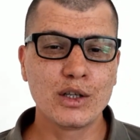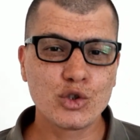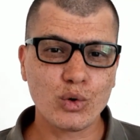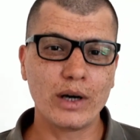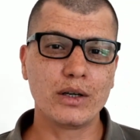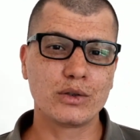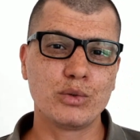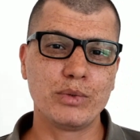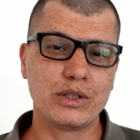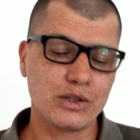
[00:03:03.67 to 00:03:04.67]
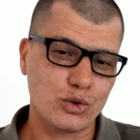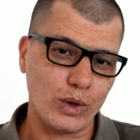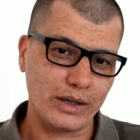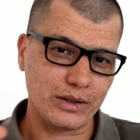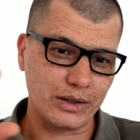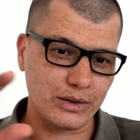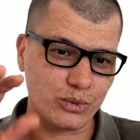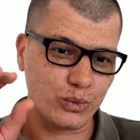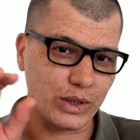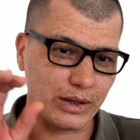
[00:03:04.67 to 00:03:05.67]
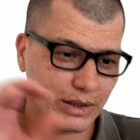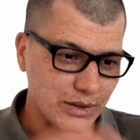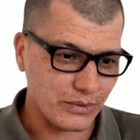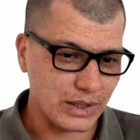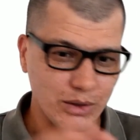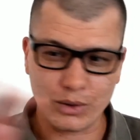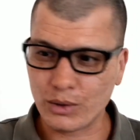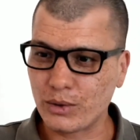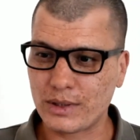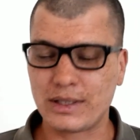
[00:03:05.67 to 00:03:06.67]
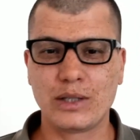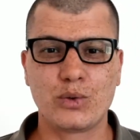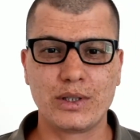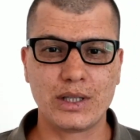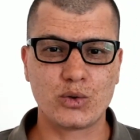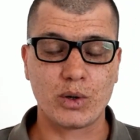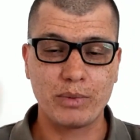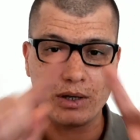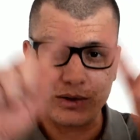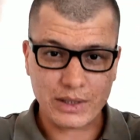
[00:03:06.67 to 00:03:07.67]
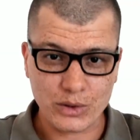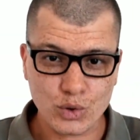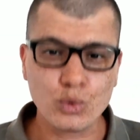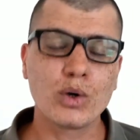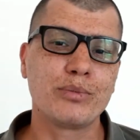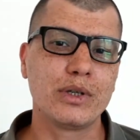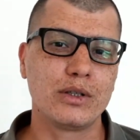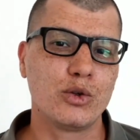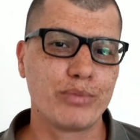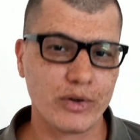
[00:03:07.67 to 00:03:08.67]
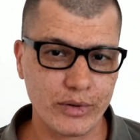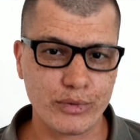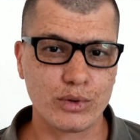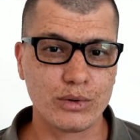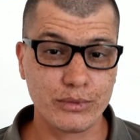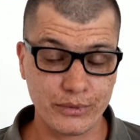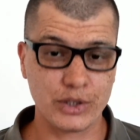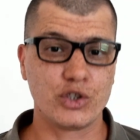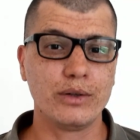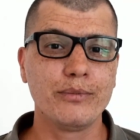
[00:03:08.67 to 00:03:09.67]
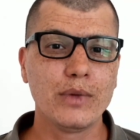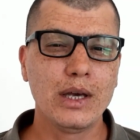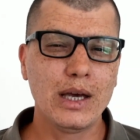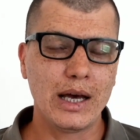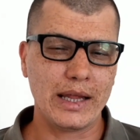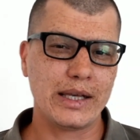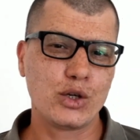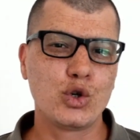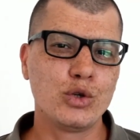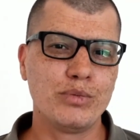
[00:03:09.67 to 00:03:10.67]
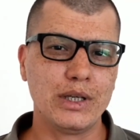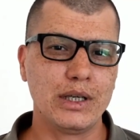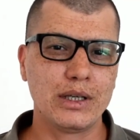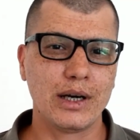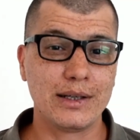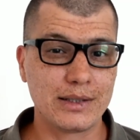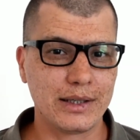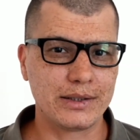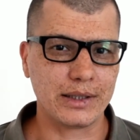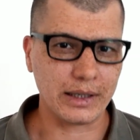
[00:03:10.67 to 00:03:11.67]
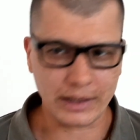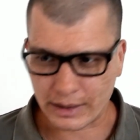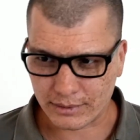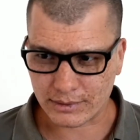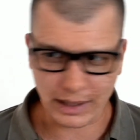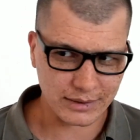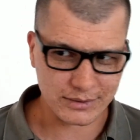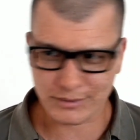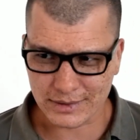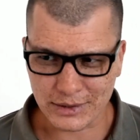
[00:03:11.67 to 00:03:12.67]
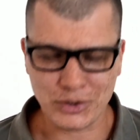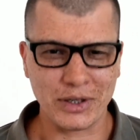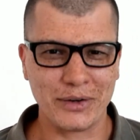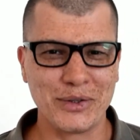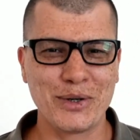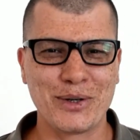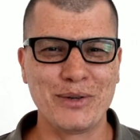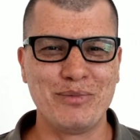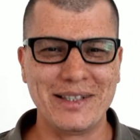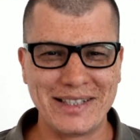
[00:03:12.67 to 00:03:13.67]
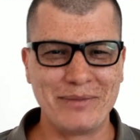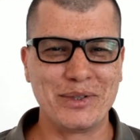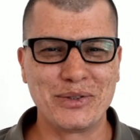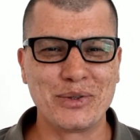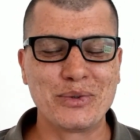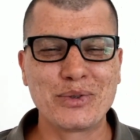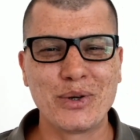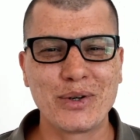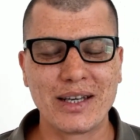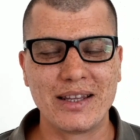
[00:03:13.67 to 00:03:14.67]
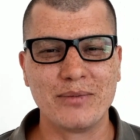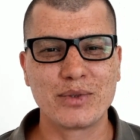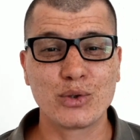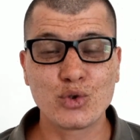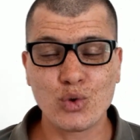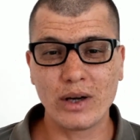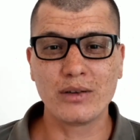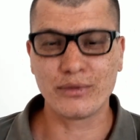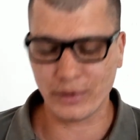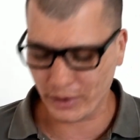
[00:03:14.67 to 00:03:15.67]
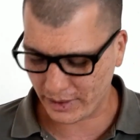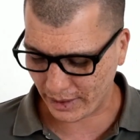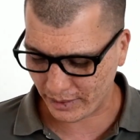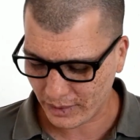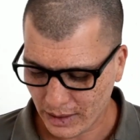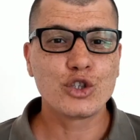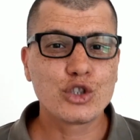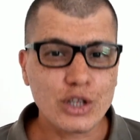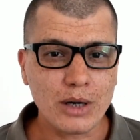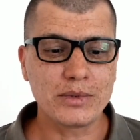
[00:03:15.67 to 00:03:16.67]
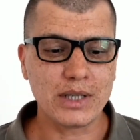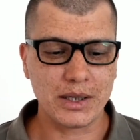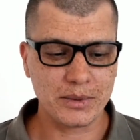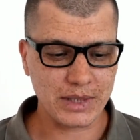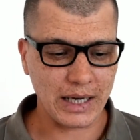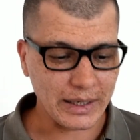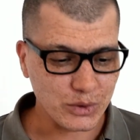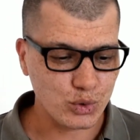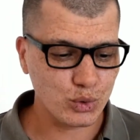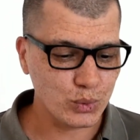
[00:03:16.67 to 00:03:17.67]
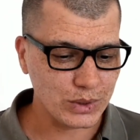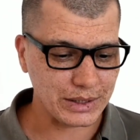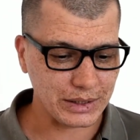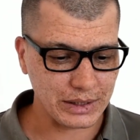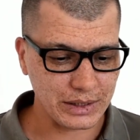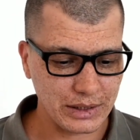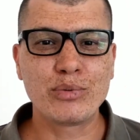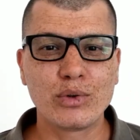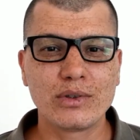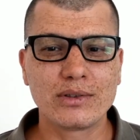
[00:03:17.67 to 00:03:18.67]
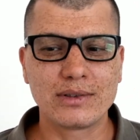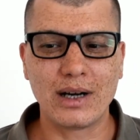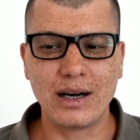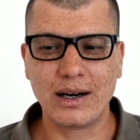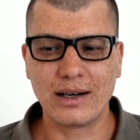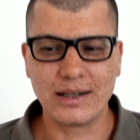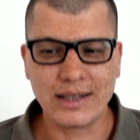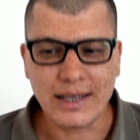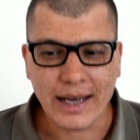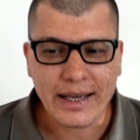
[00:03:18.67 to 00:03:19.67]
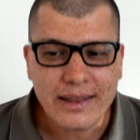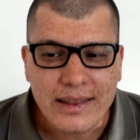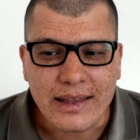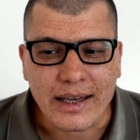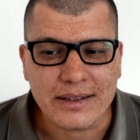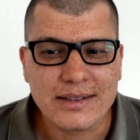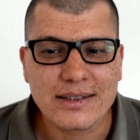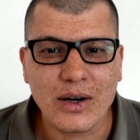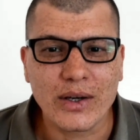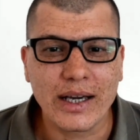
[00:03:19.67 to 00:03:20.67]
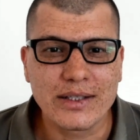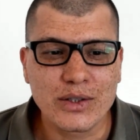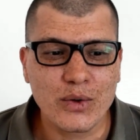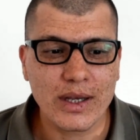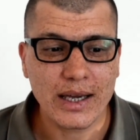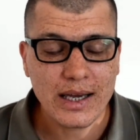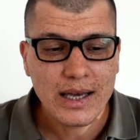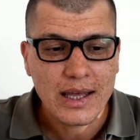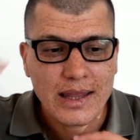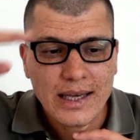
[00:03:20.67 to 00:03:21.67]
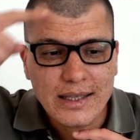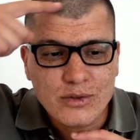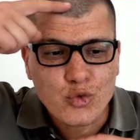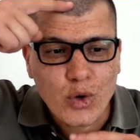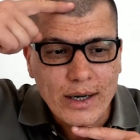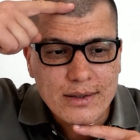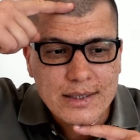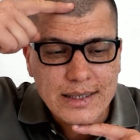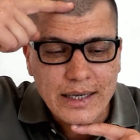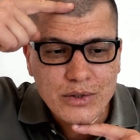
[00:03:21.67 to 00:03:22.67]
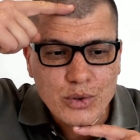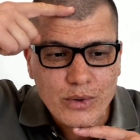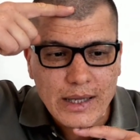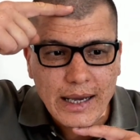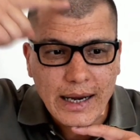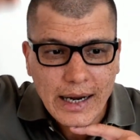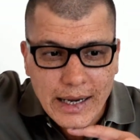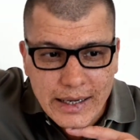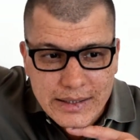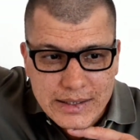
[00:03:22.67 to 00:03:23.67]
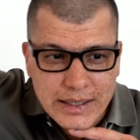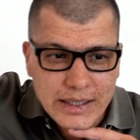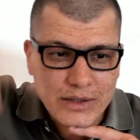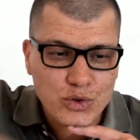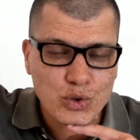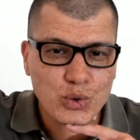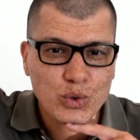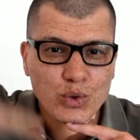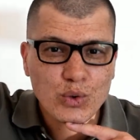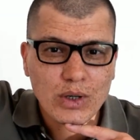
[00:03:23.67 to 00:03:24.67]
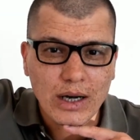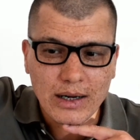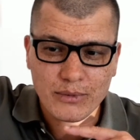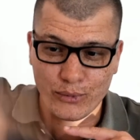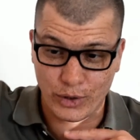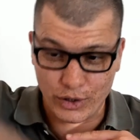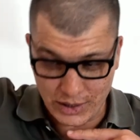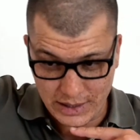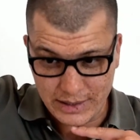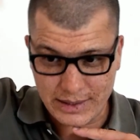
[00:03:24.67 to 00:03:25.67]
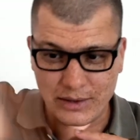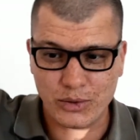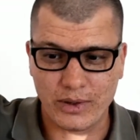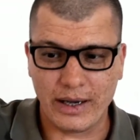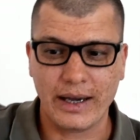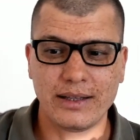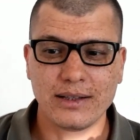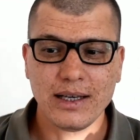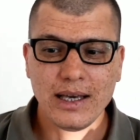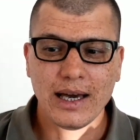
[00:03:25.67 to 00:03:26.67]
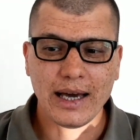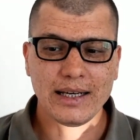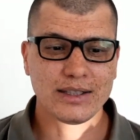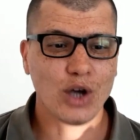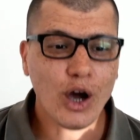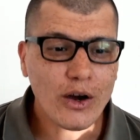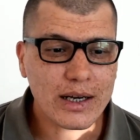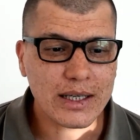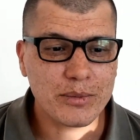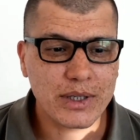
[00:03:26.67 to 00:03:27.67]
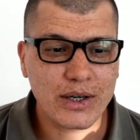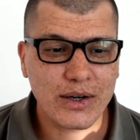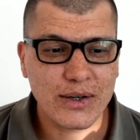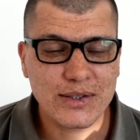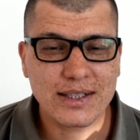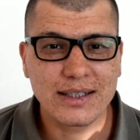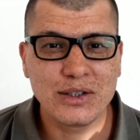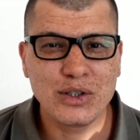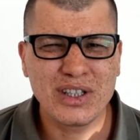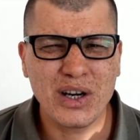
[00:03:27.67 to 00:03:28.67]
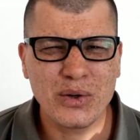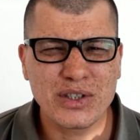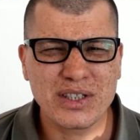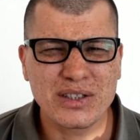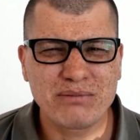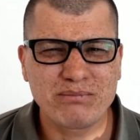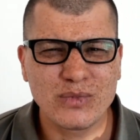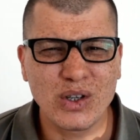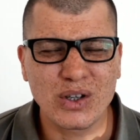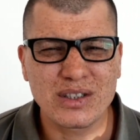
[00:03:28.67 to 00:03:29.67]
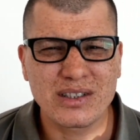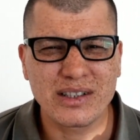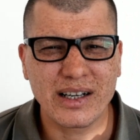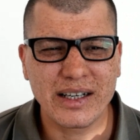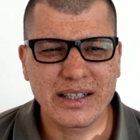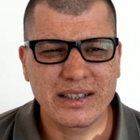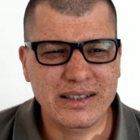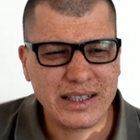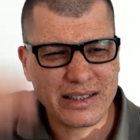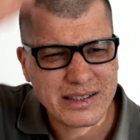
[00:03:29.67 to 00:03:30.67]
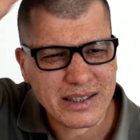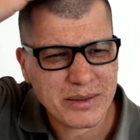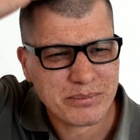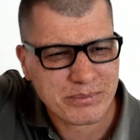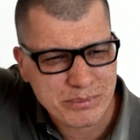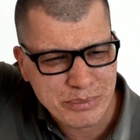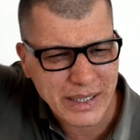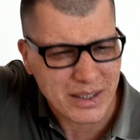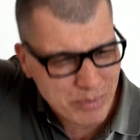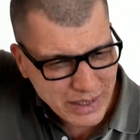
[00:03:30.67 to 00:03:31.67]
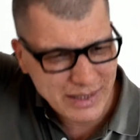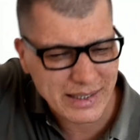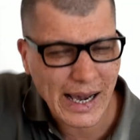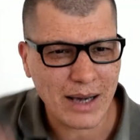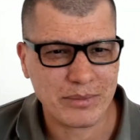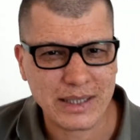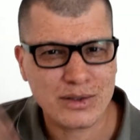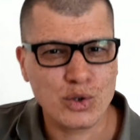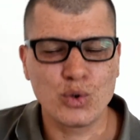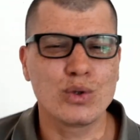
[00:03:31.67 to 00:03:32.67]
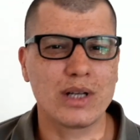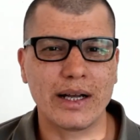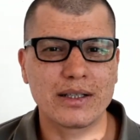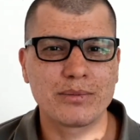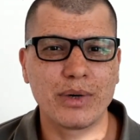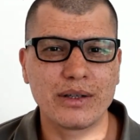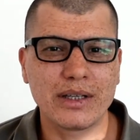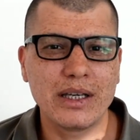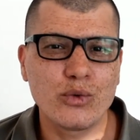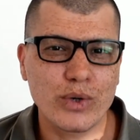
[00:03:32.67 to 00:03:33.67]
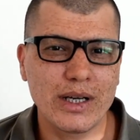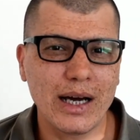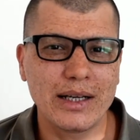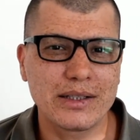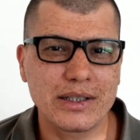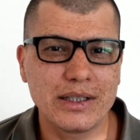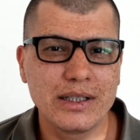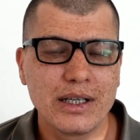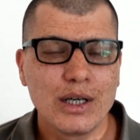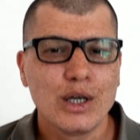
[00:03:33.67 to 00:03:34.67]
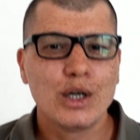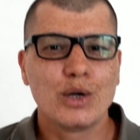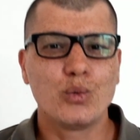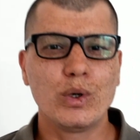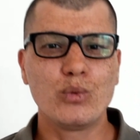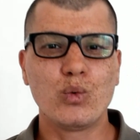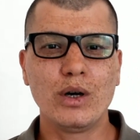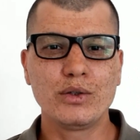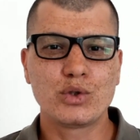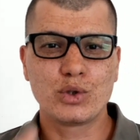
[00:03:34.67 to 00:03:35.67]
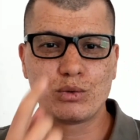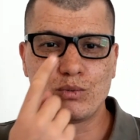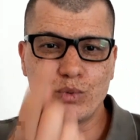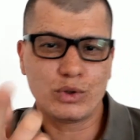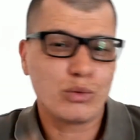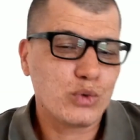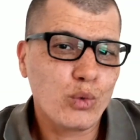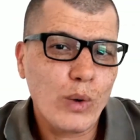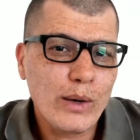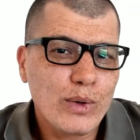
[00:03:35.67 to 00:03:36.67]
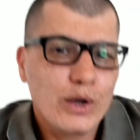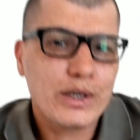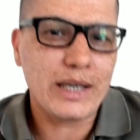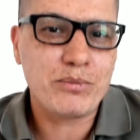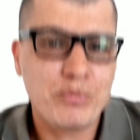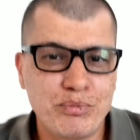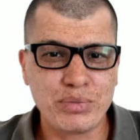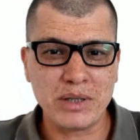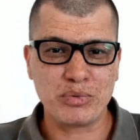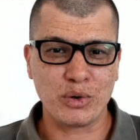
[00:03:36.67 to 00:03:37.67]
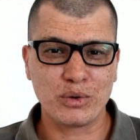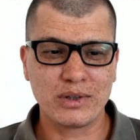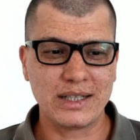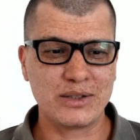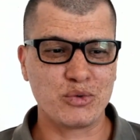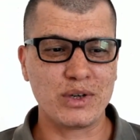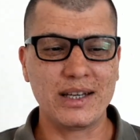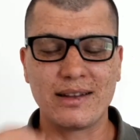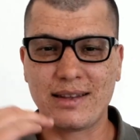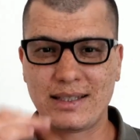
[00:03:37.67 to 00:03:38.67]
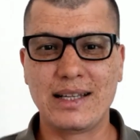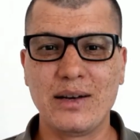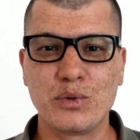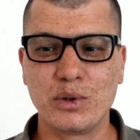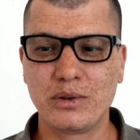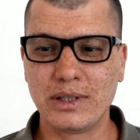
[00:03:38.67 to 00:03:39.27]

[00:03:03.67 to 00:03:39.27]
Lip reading: Try to be distracted with these videos, etc., because they do appear in your peripheral vision and they could be enticing and you could be tempted to look at them. So try and avoid that. Sometimes I do see people that are like this, okay? So they try and center their head into, vertically center their head. And it's ugly because, it just looks like there's a big gap that's useless. But in reality, we want, the way we look at people is really at this level.